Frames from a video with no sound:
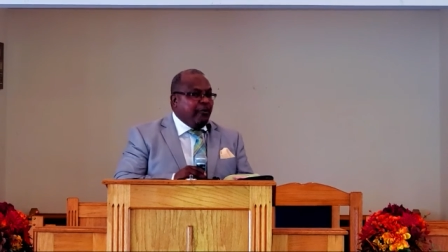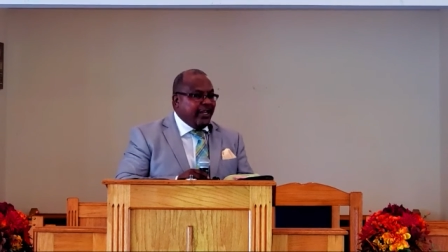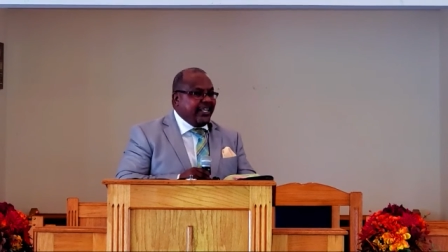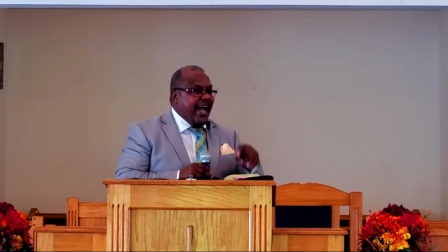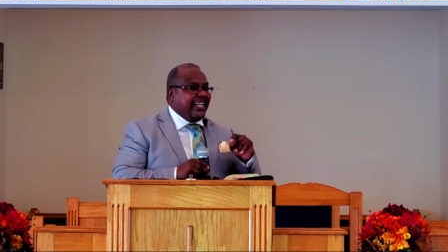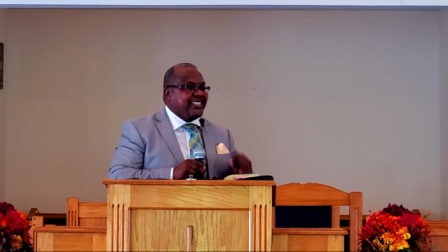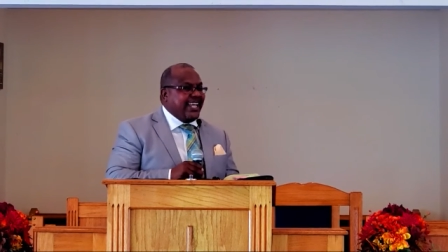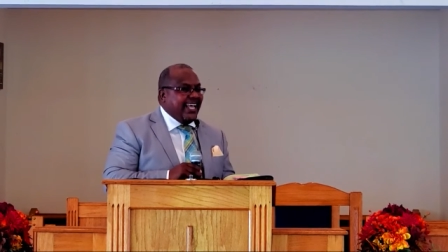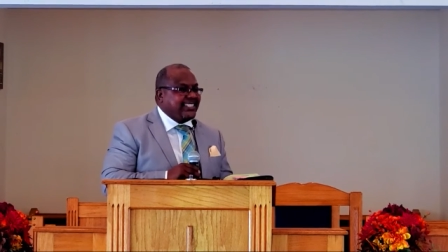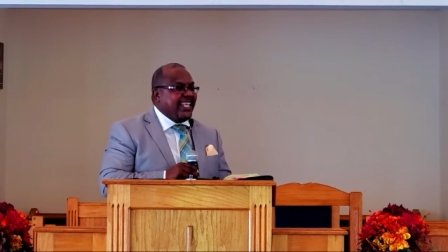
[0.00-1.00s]
When God
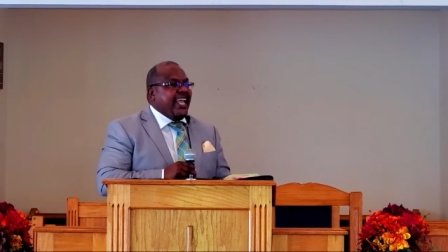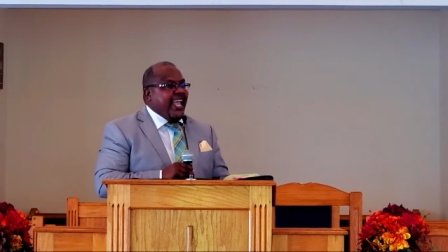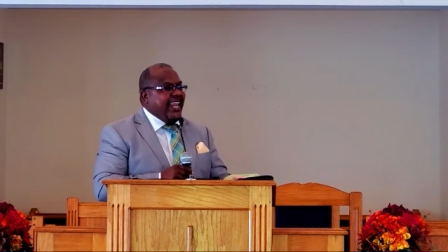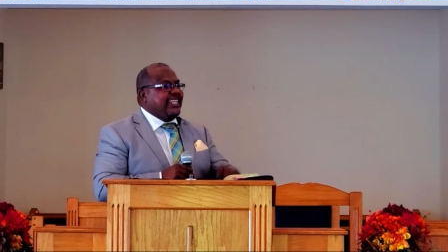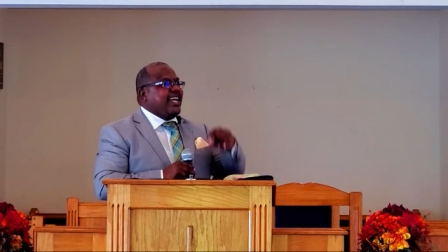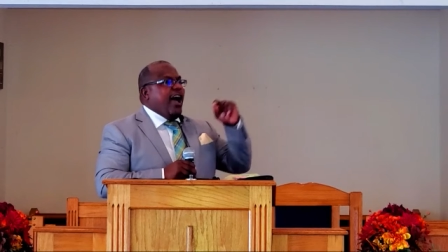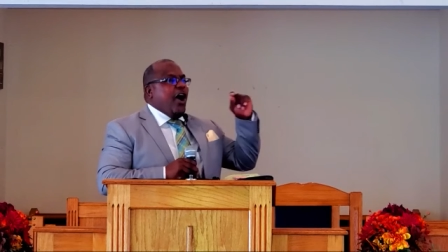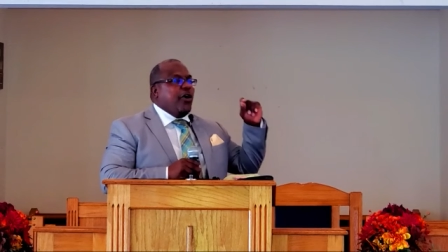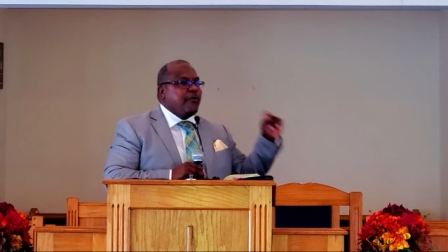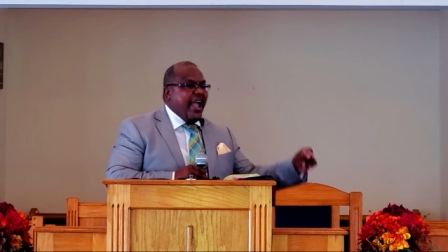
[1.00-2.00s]
says it, it is
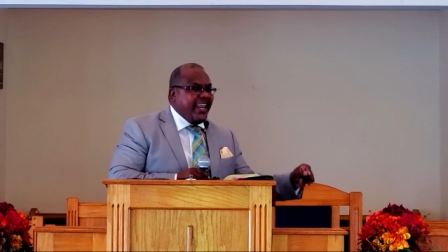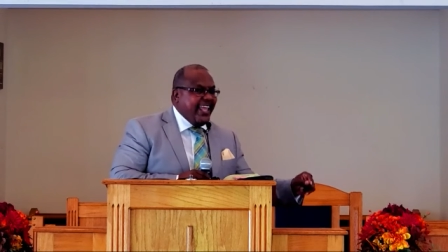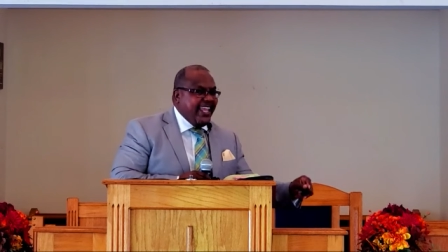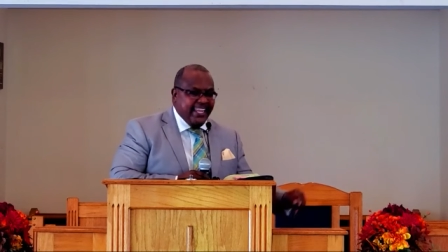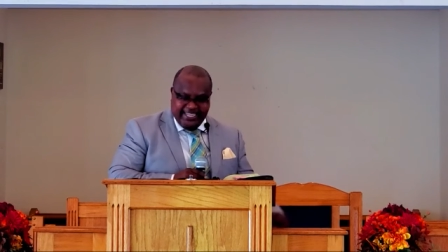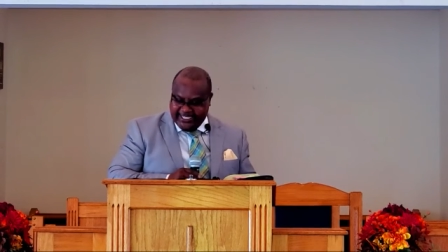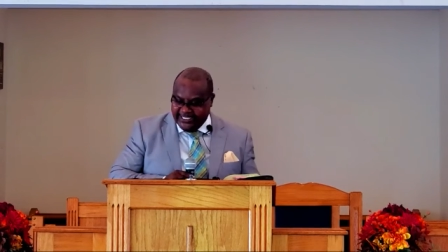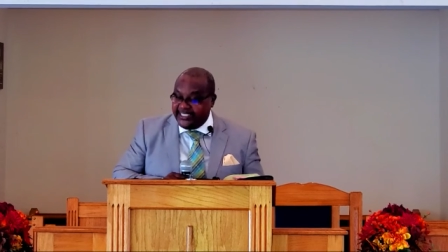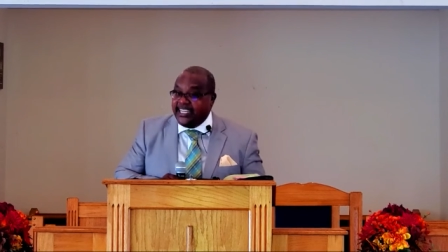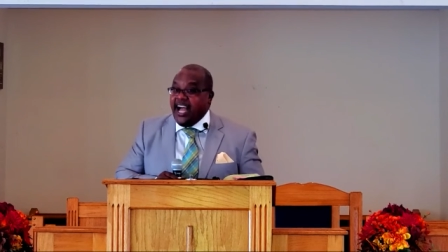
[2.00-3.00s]
already
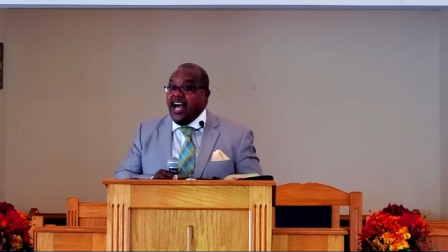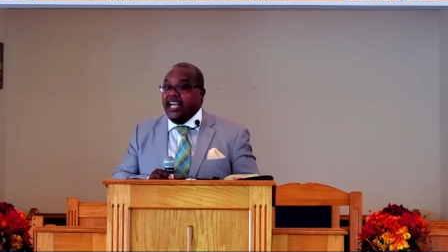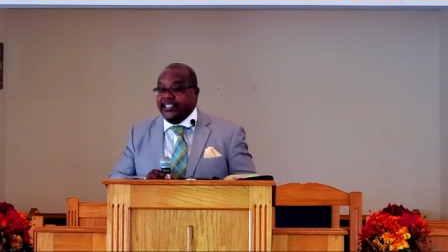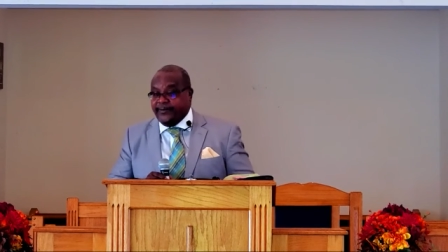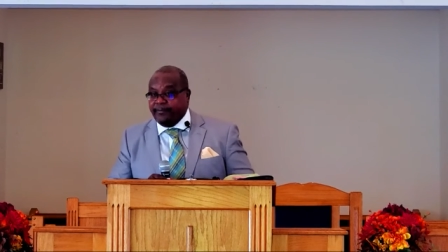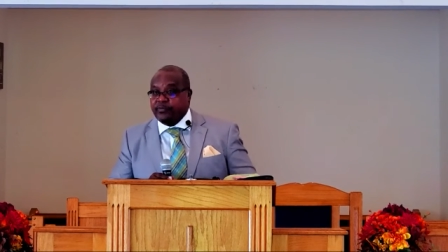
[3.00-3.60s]
done.